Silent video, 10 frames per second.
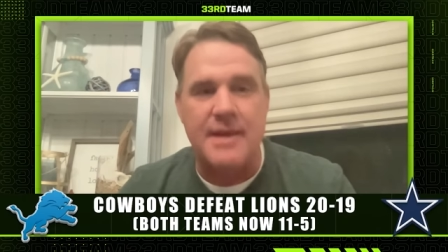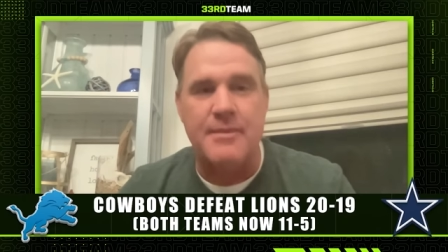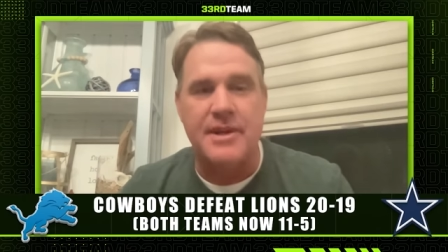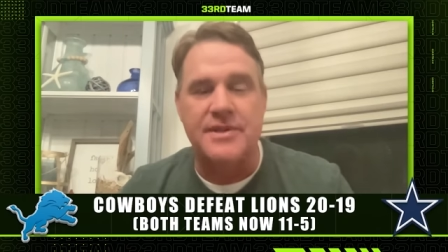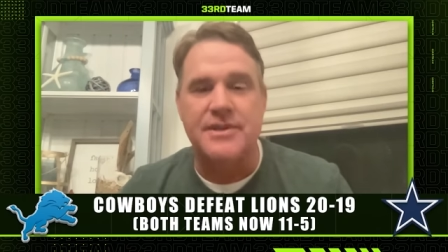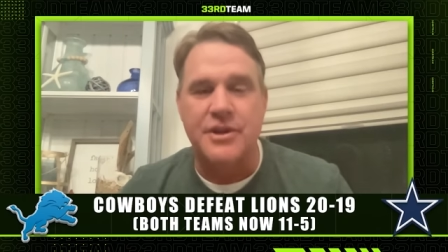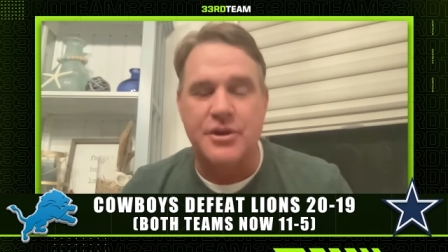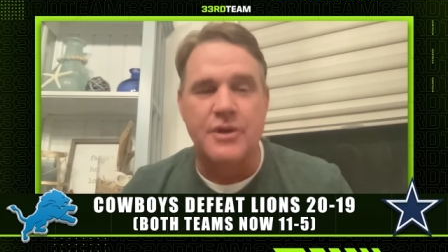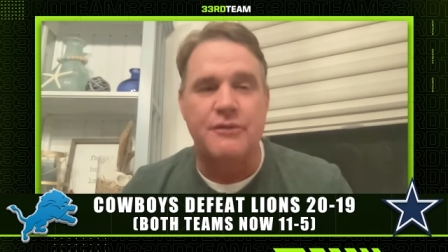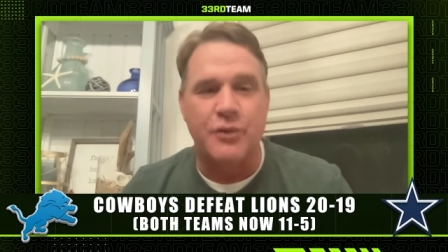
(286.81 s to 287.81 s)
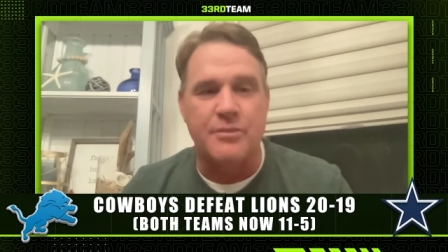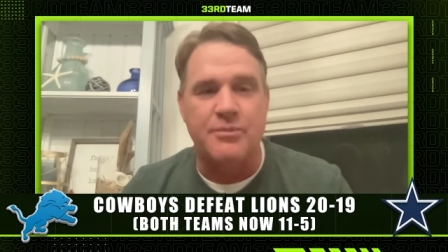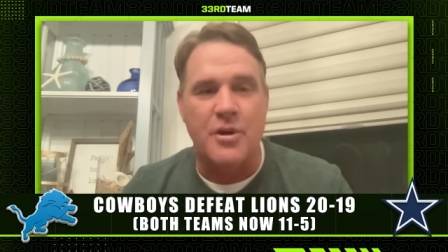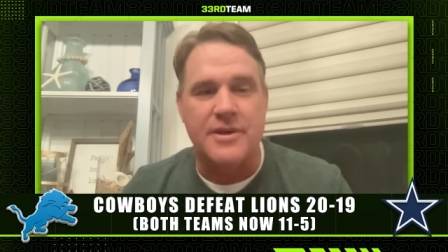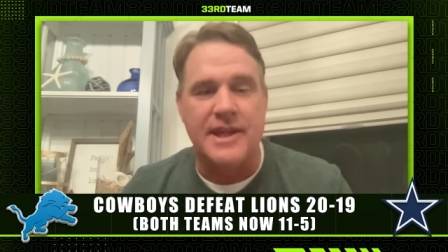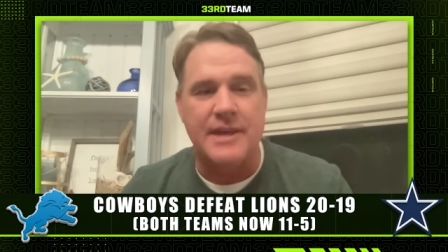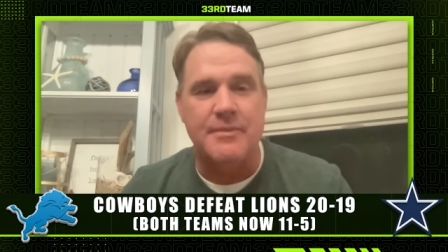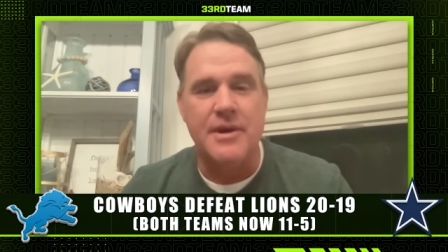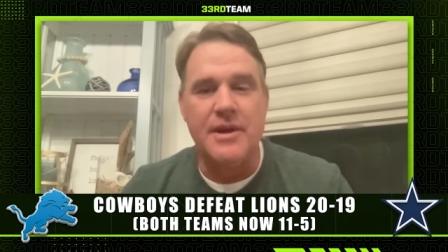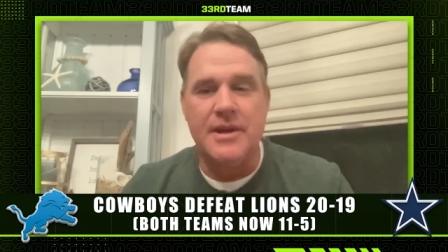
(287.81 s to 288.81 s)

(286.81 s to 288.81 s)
I mean, this is a good football team.